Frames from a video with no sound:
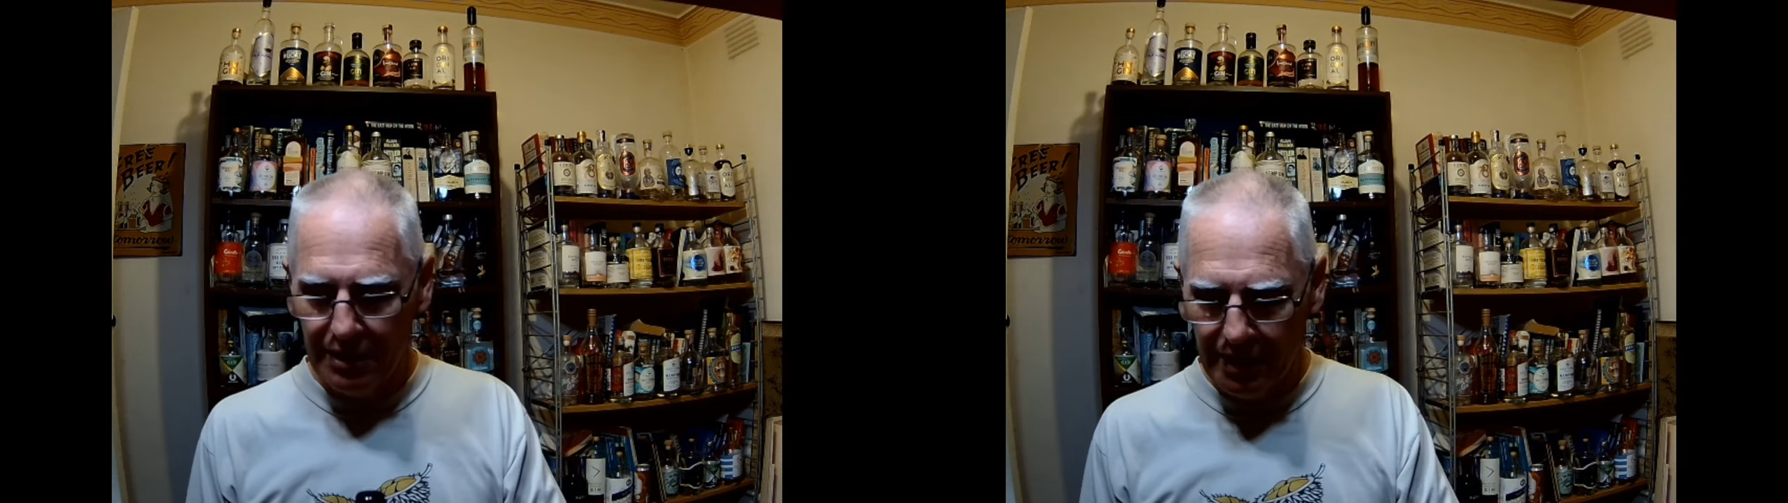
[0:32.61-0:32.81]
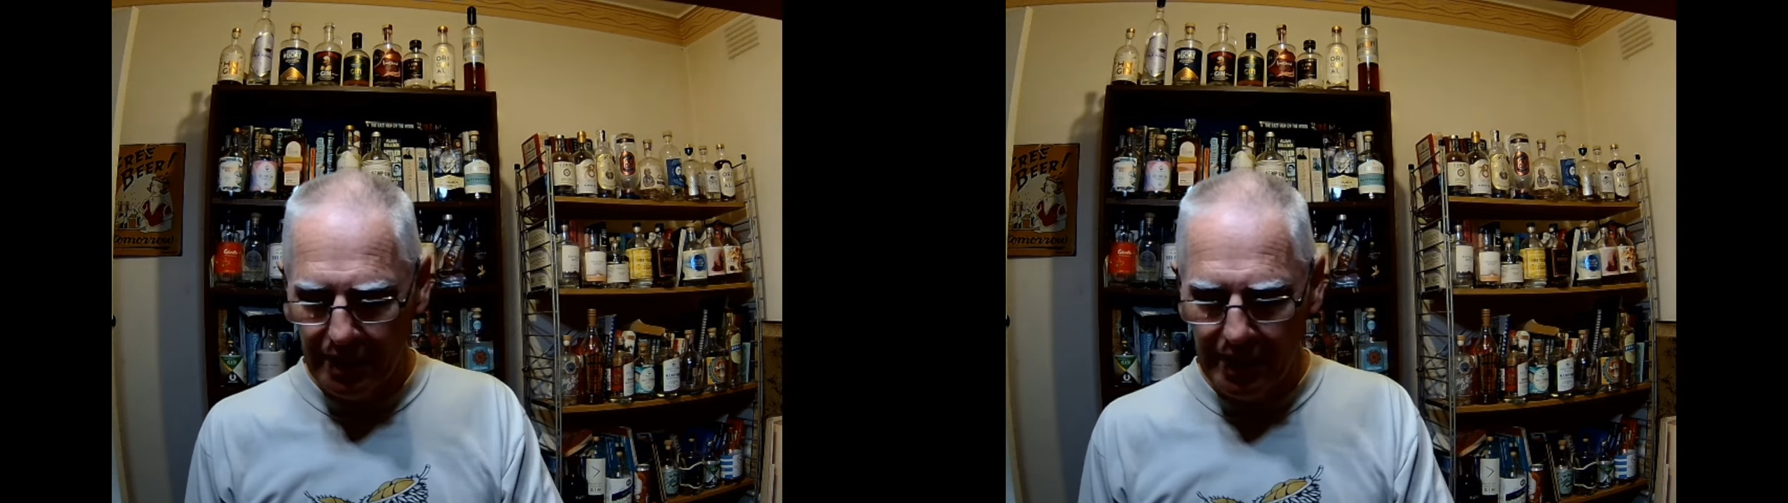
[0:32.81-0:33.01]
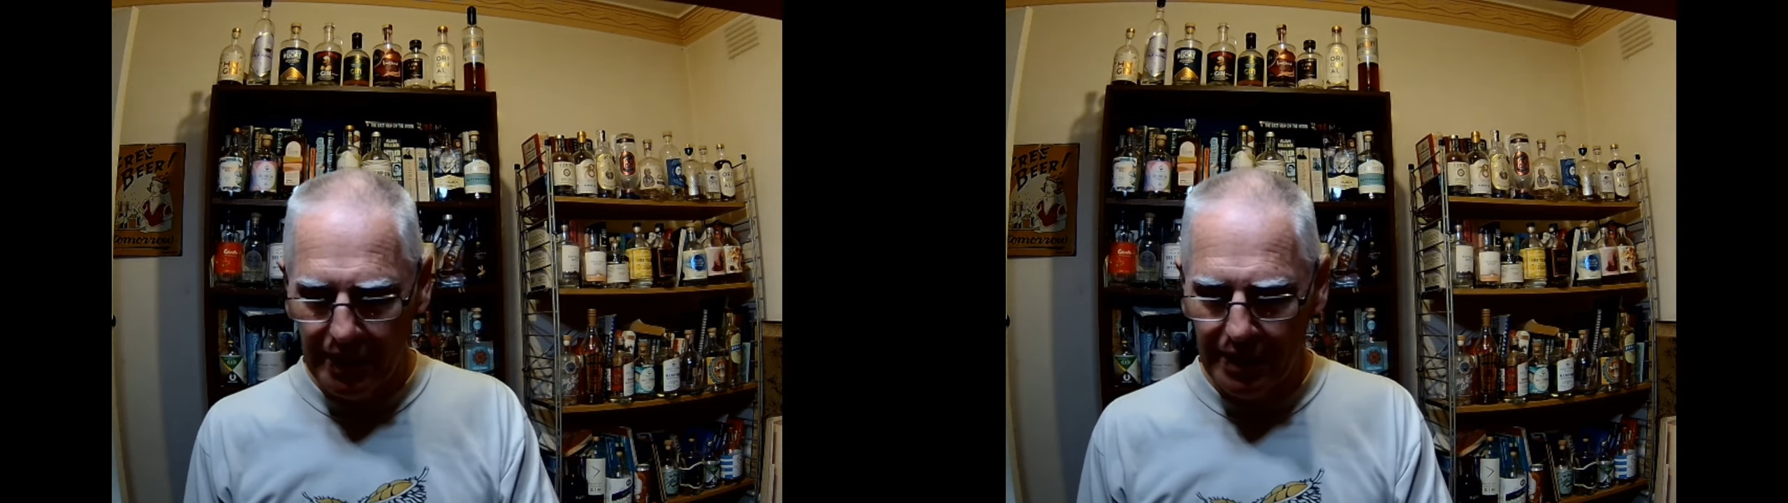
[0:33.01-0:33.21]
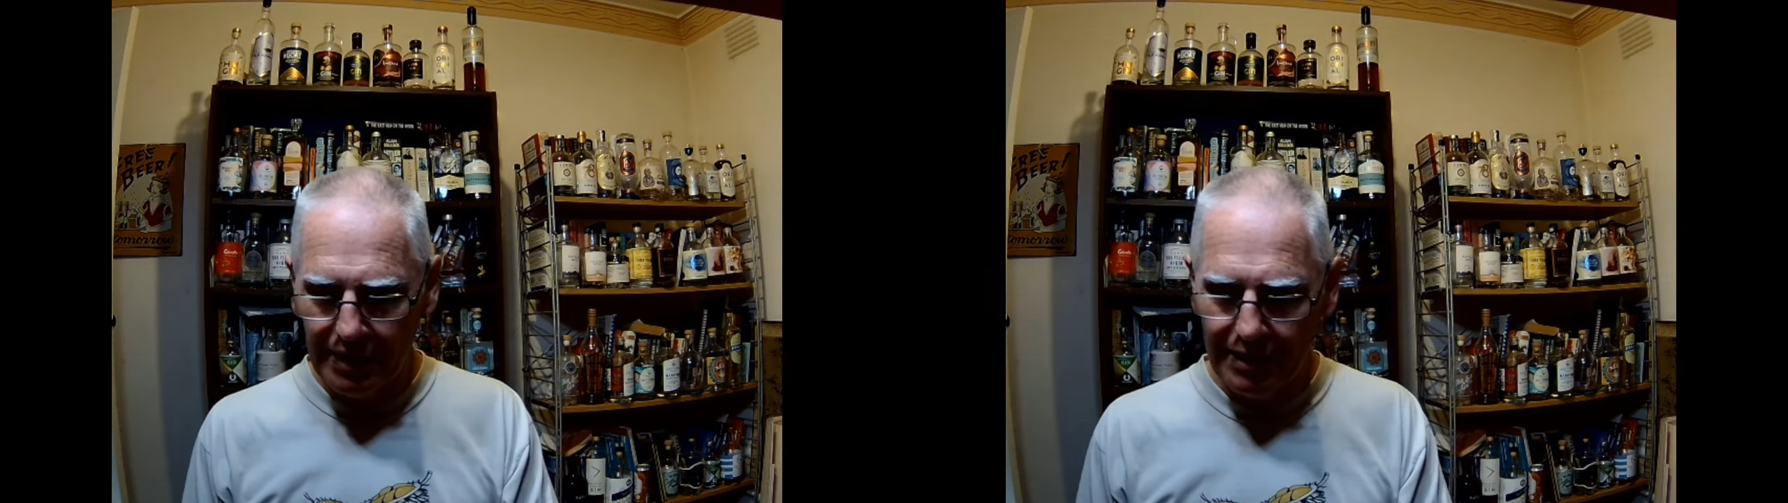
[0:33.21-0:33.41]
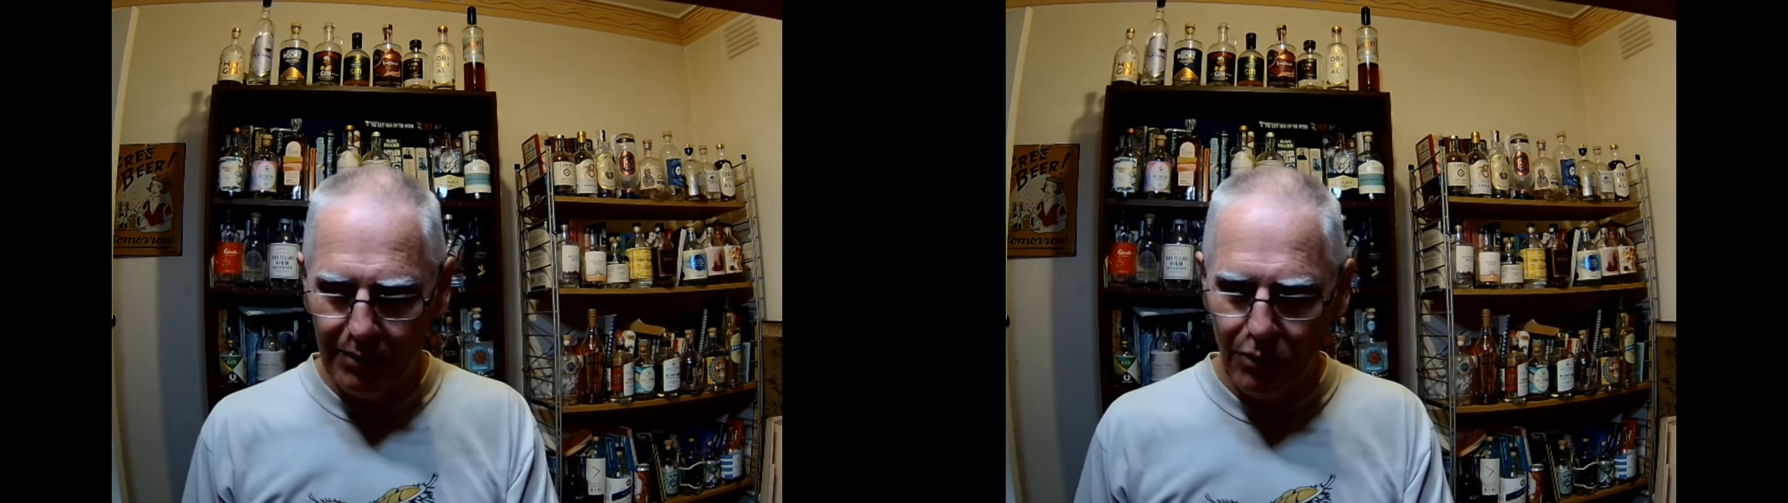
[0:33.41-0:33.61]
the
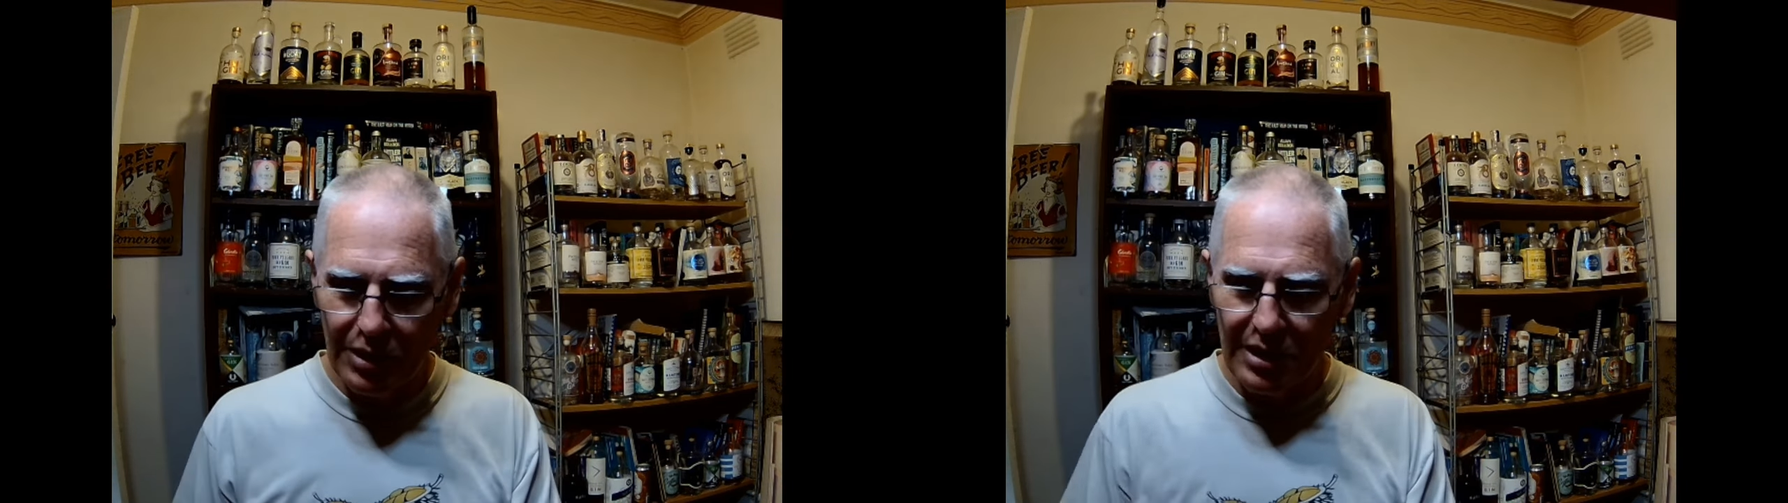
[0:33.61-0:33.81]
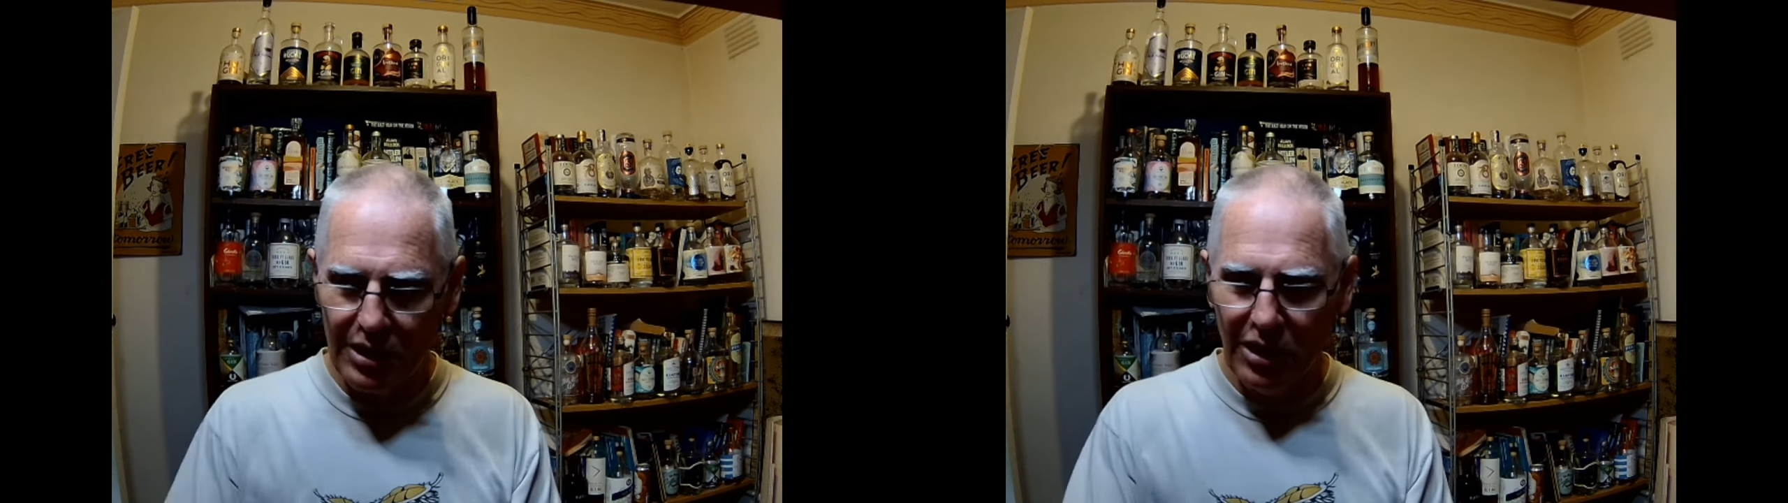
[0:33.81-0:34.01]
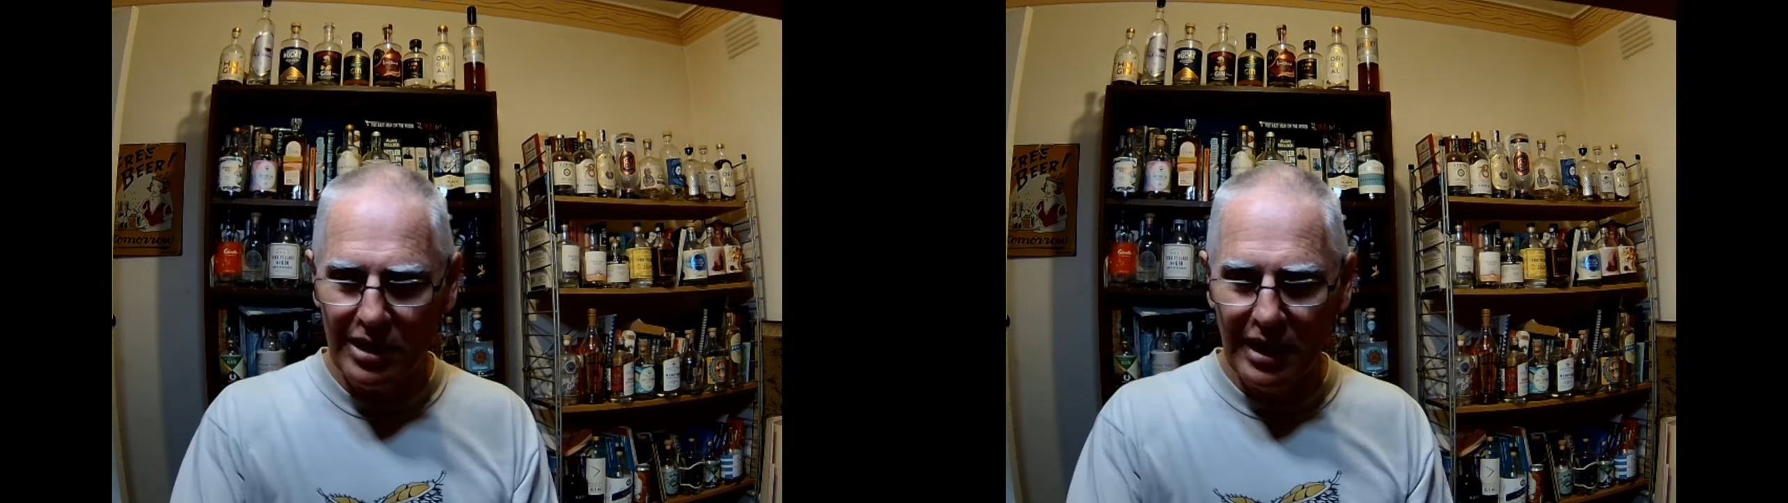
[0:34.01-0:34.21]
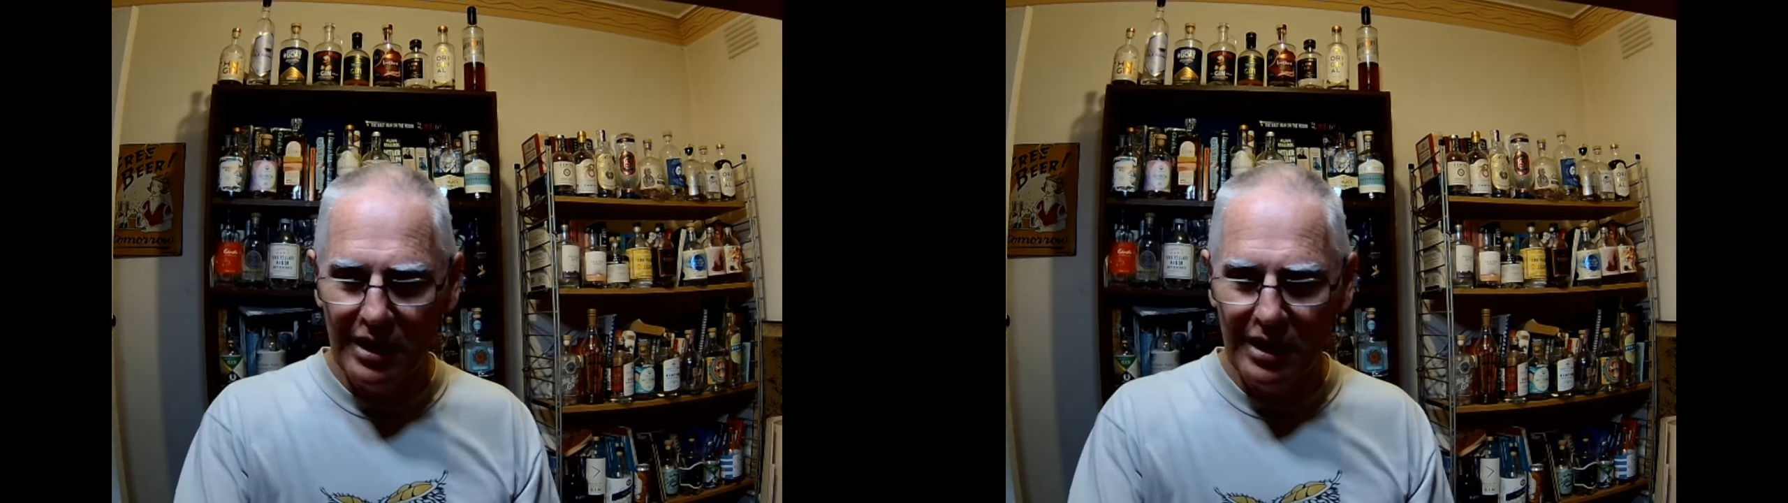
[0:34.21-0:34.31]
rest of the cocktail,